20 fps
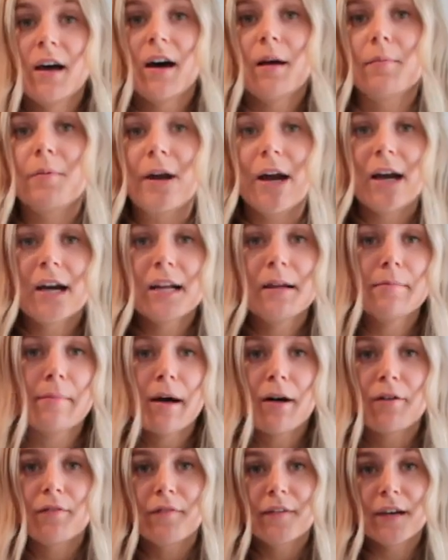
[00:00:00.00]
A brand new
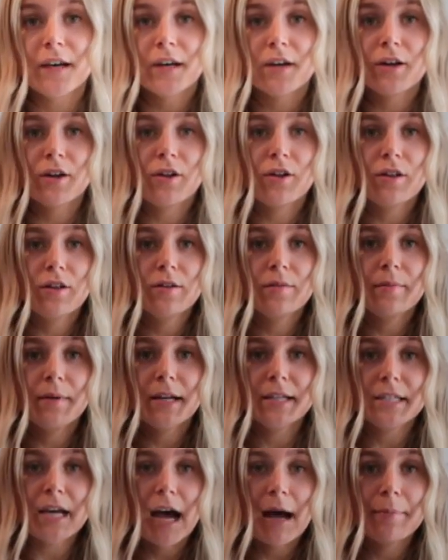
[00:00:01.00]
Melville.
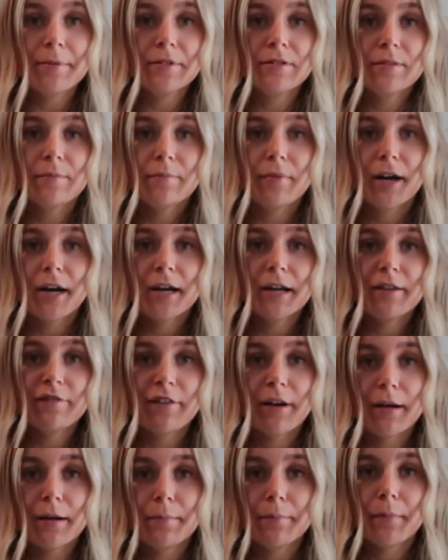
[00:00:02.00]
My top is from brand
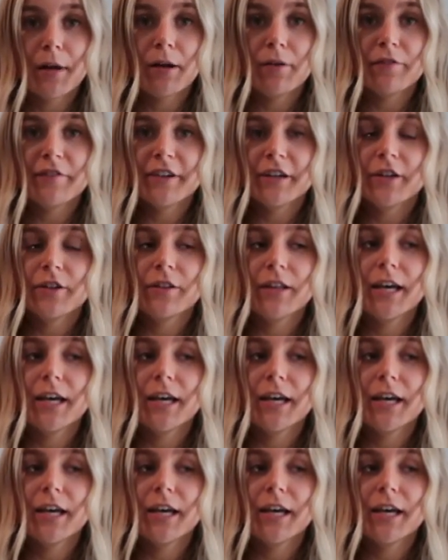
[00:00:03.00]
new Melville,